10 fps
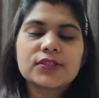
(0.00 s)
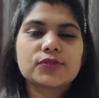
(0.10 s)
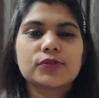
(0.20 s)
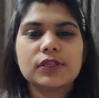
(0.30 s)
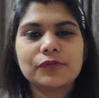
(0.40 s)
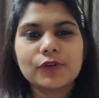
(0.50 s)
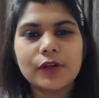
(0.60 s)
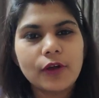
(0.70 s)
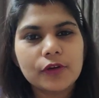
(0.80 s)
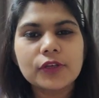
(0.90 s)
So if you
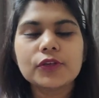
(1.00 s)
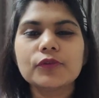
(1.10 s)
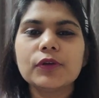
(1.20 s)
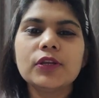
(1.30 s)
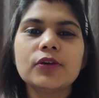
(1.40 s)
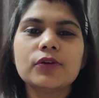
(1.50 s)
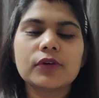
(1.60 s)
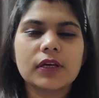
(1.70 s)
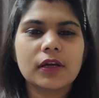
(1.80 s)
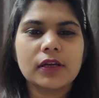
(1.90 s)
are locking your
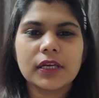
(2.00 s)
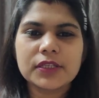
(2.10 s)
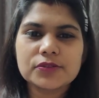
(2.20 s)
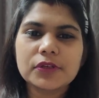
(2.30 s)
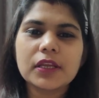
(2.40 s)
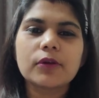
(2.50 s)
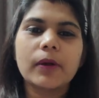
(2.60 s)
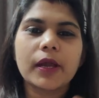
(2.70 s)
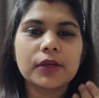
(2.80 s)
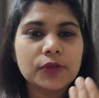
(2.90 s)
video, it's not
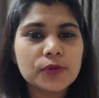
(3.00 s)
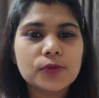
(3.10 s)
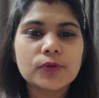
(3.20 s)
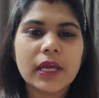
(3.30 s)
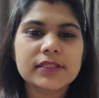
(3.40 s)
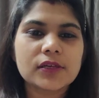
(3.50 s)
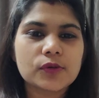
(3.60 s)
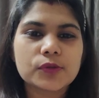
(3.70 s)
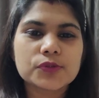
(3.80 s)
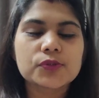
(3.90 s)
required you as a
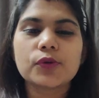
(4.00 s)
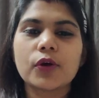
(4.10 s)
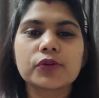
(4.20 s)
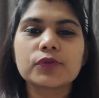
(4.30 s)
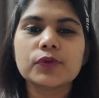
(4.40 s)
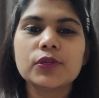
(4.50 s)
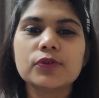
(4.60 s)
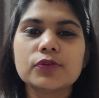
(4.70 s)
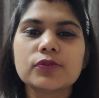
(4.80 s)
host to lock your video.